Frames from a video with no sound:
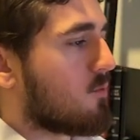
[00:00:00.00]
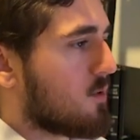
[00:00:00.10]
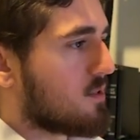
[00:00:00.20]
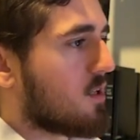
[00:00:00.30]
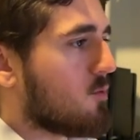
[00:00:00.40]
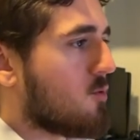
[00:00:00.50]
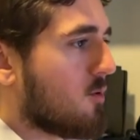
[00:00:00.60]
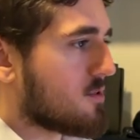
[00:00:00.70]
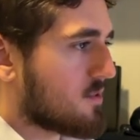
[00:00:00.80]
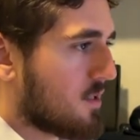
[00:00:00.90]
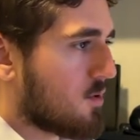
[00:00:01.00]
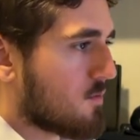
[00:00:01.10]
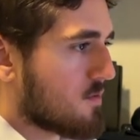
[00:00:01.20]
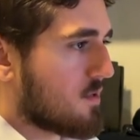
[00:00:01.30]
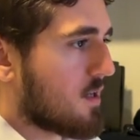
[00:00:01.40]
Retell will send
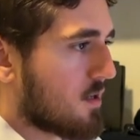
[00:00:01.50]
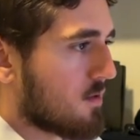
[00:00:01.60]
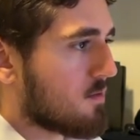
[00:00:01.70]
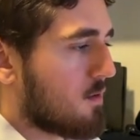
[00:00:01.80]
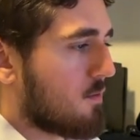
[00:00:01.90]
over the data